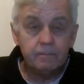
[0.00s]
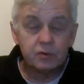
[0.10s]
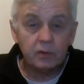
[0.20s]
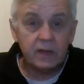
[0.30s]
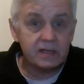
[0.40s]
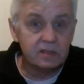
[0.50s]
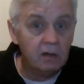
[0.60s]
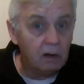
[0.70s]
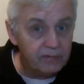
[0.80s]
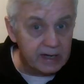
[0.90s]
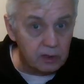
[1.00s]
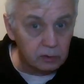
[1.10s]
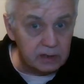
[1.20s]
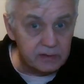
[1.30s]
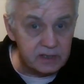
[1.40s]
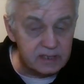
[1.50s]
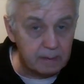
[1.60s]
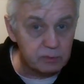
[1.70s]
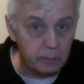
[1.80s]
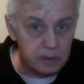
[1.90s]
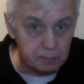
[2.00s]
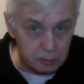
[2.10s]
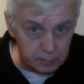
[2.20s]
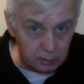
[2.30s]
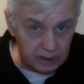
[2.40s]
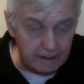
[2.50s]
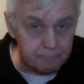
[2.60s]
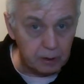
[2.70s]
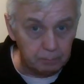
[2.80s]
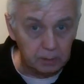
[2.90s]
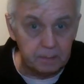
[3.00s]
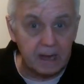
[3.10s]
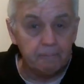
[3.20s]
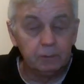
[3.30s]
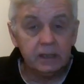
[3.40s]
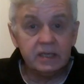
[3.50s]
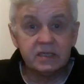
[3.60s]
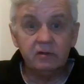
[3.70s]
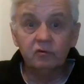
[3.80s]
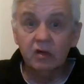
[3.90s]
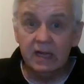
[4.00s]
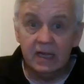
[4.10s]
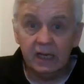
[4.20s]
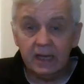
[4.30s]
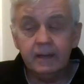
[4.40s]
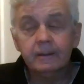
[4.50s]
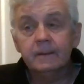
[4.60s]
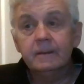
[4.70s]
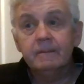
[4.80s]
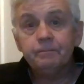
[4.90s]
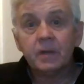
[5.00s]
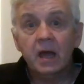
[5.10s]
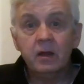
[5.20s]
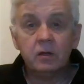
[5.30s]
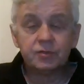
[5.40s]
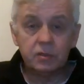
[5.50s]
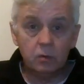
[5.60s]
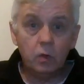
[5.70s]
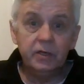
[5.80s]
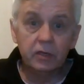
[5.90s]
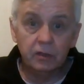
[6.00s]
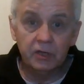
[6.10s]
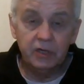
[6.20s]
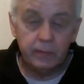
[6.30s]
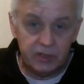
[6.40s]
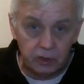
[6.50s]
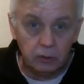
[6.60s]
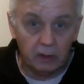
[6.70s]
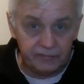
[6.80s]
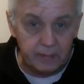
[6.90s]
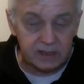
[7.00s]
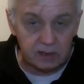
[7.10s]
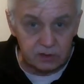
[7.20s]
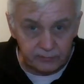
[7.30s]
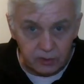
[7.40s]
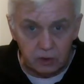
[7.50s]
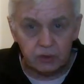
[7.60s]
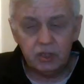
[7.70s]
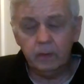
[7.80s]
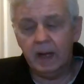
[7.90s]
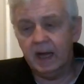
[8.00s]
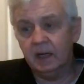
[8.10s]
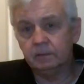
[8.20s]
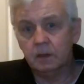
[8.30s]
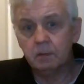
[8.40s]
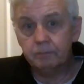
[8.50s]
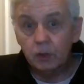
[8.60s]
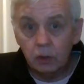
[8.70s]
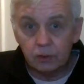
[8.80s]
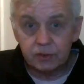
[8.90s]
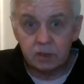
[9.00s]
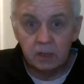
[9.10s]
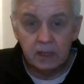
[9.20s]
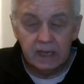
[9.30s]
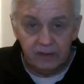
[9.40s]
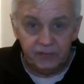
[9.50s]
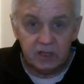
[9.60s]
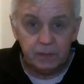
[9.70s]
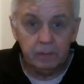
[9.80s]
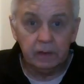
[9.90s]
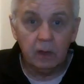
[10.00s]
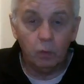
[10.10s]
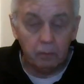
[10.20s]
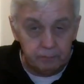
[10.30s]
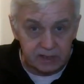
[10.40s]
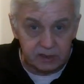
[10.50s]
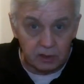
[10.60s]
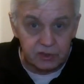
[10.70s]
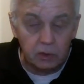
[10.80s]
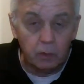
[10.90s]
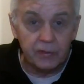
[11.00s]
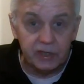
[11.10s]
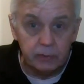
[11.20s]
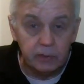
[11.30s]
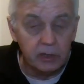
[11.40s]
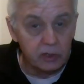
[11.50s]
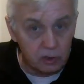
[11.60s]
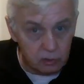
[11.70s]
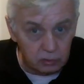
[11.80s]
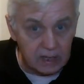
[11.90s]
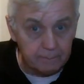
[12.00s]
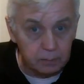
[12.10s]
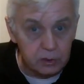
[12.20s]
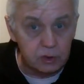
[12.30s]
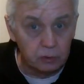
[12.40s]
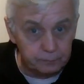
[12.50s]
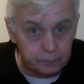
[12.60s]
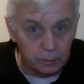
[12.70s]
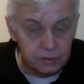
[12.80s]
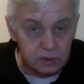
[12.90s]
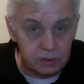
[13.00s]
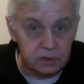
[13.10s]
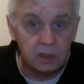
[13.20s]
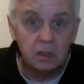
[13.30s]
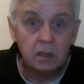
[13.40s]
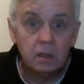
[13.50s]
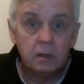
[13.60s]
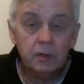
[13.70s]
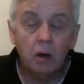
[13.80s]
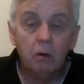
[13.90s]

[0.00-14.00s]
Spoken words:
So that's not very good in these times when we're supposed to be looking at problem gambling, is it really? And also, what you're going to do is you're going to offer best odds. Of course you are. But if these people that want best odds know what they're doing and are good gamblers, good punters, not